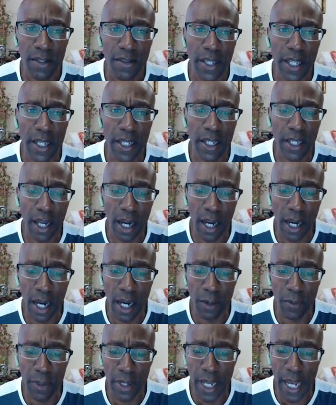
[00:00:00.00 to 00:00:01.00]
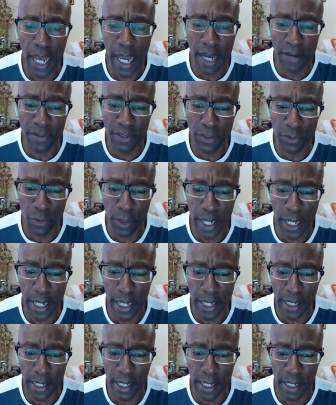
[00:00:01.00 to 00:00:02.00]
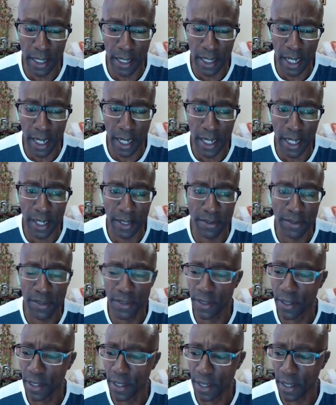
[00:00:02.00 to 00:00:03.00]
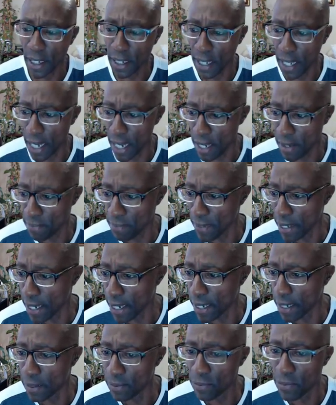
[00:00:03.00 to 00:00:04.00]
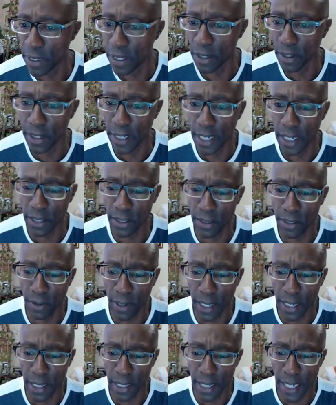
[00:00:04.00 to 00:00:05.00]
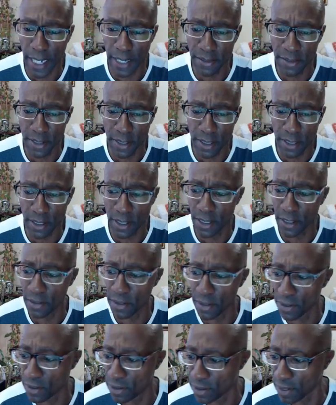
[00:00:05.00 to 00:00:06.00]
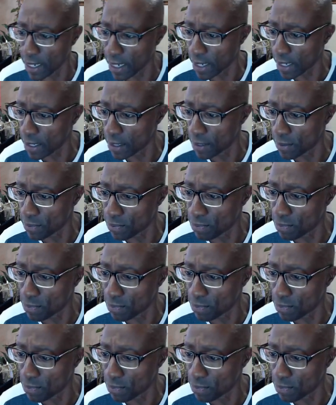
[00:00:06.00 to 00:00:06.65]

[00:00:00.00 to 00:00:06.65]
that God will have his way in our lives. Amen. We're going to get into our lesson in just a second.